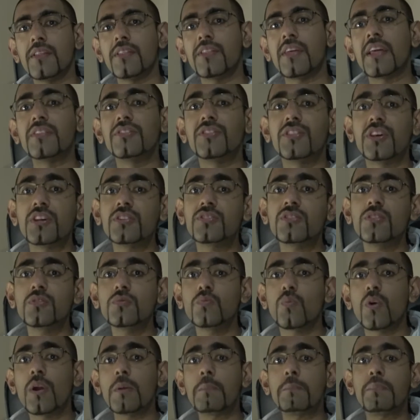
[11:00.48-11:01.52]
then this is
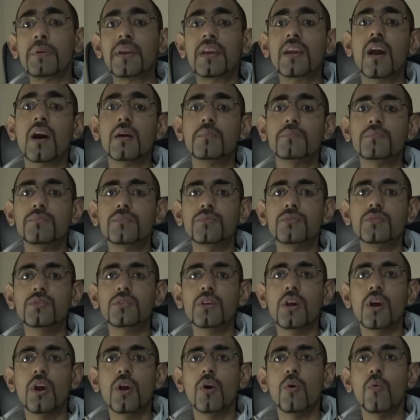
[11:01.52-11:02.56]
what
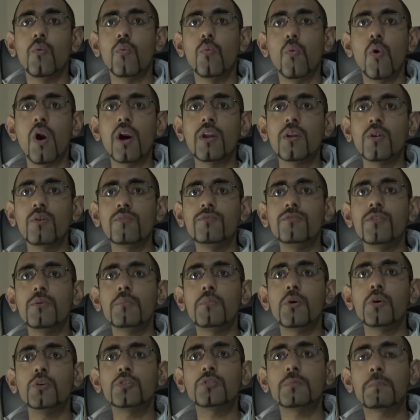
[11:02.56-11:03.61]
becomes one of the
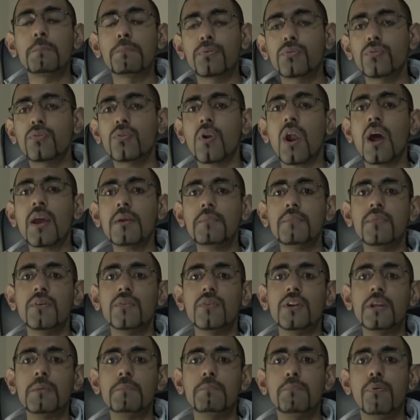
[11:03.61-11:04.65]
most
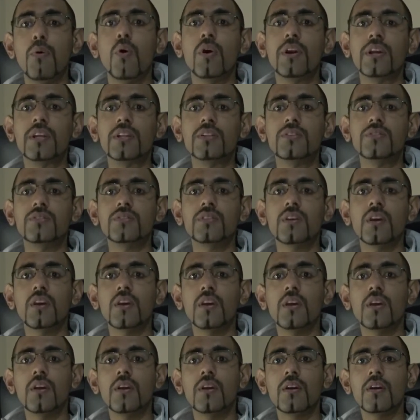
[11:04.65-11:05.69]
primary points
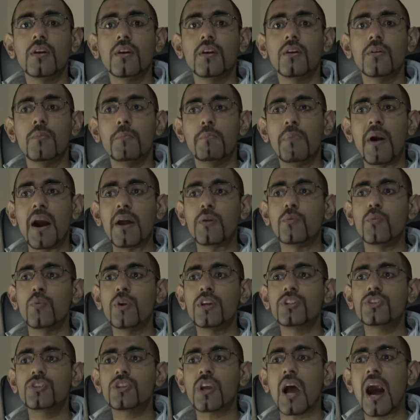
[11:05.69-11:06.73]
by
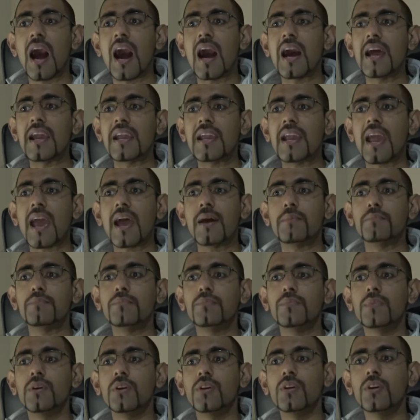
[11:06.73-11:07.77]
which I
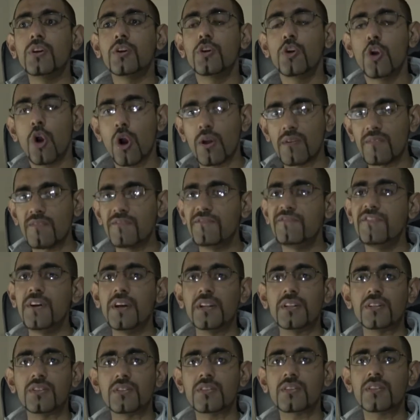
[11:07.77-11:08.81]
am
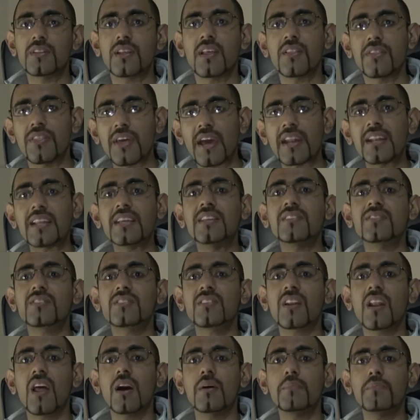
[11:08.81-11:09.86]
convinced that
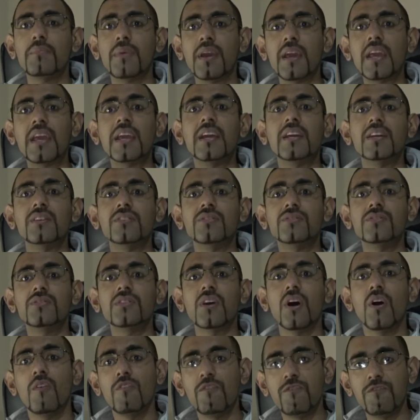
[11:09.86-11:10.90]
Islam
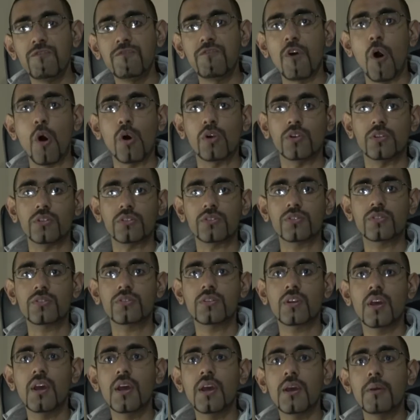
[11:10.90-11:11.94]
is
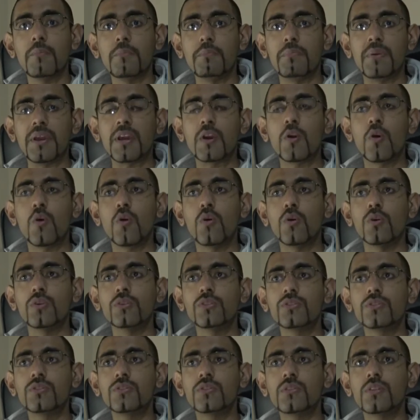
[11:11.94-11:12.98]
false,
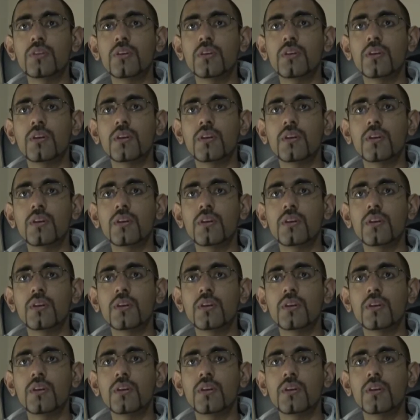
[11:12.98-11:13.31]
because